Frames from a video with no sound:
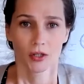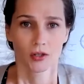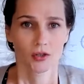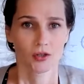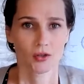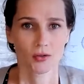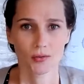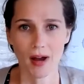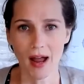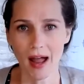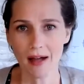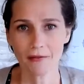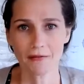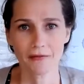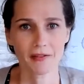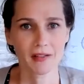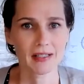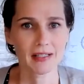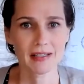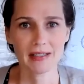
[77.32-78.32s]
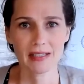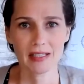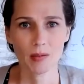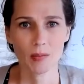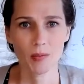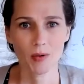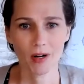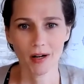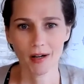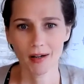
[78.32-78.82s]
giraffe and a
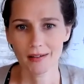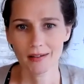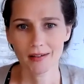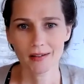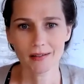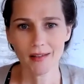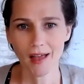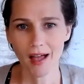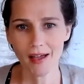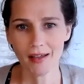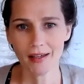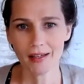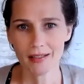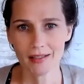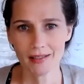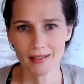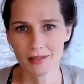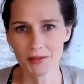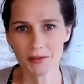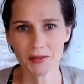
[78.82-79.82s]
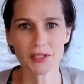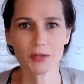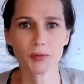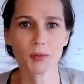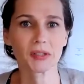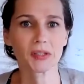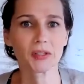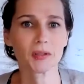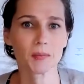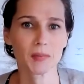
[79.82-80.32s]
zebra and a lion. So each
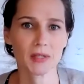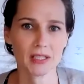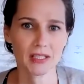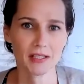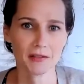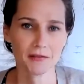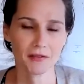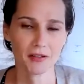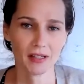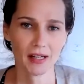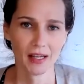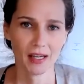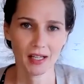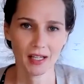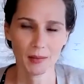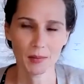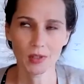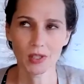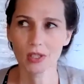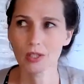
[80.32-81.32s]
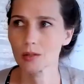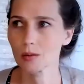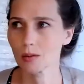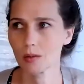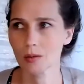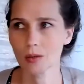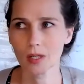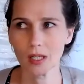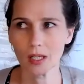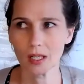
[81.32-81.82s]
one could be a different animal,
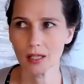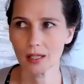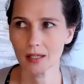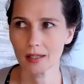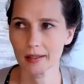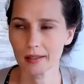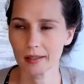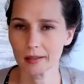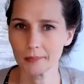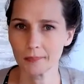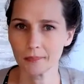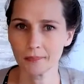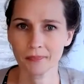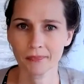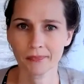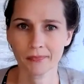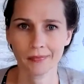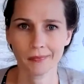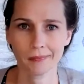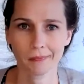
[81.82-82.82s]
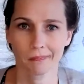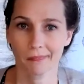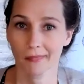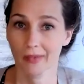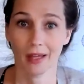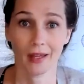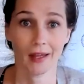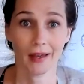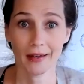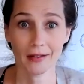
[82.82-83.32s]
or
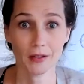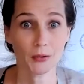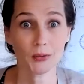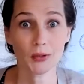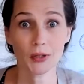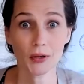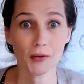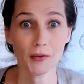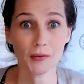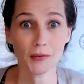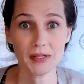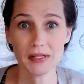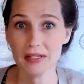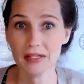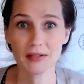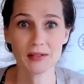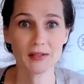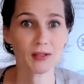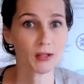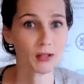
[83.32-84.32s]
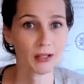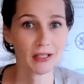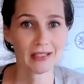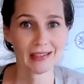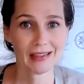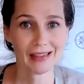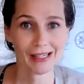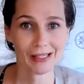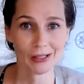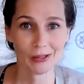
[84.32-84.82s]
I don't know, desserts
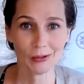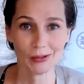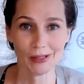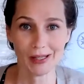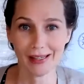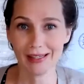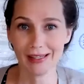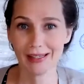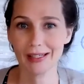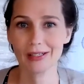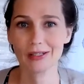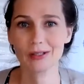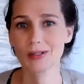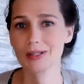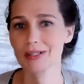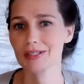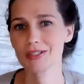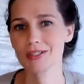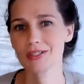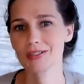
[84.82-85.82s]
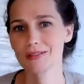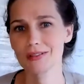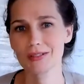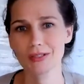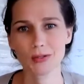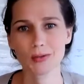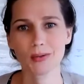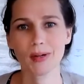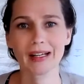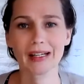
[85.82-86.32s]
that you like. You can
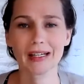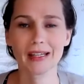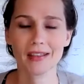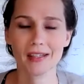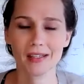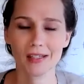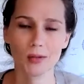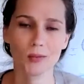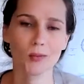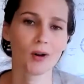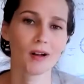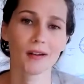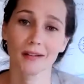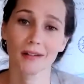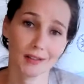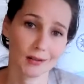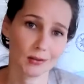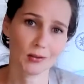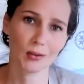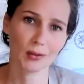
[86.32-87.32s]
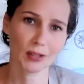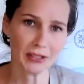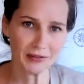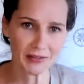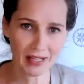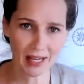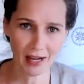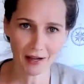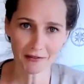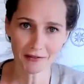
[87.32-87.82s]
do anything you want. You don't
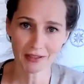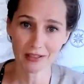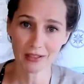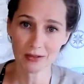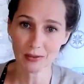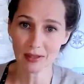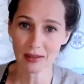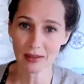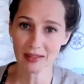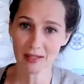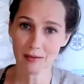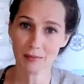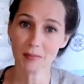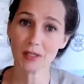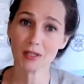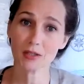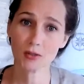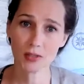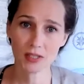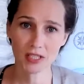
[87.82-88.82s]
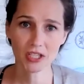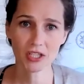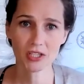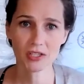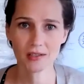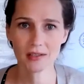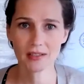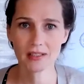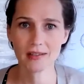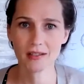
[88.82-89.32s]
even have to do a theme, but
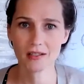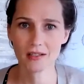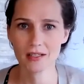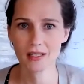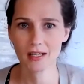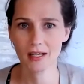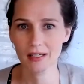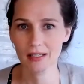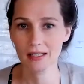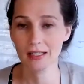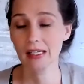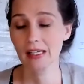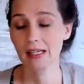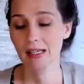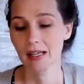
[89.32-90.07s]
traditionally they're done